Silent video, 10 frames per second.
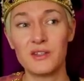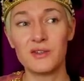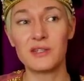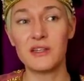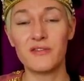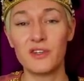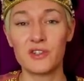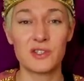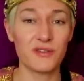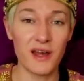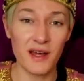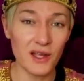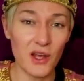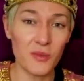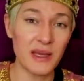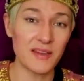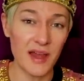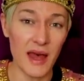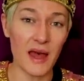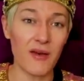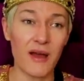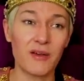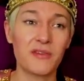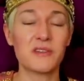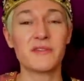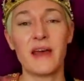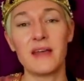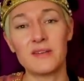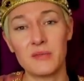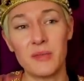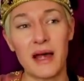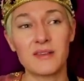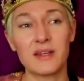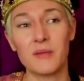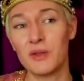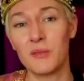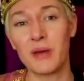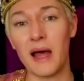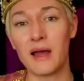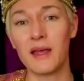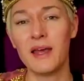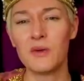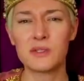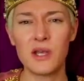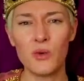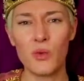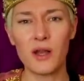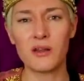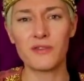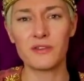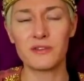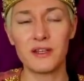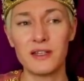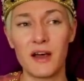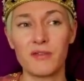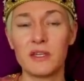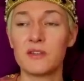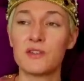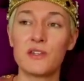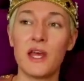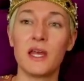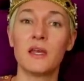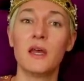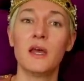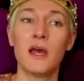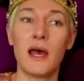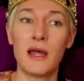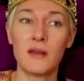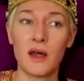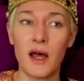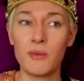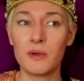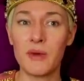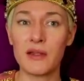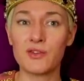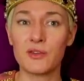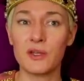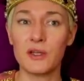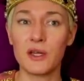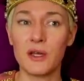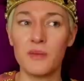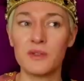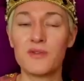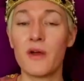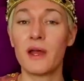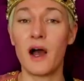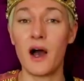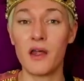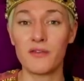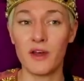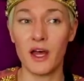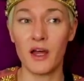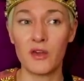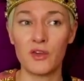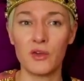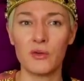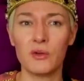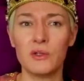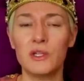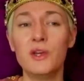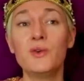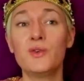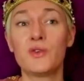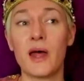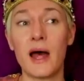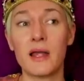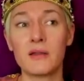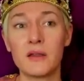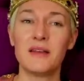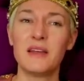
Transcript: Did you see the footage of her combing his hair out of his face and patting him on the back? So wonderful and lovely to see. And I would imagine that it was very hard for her to lose that.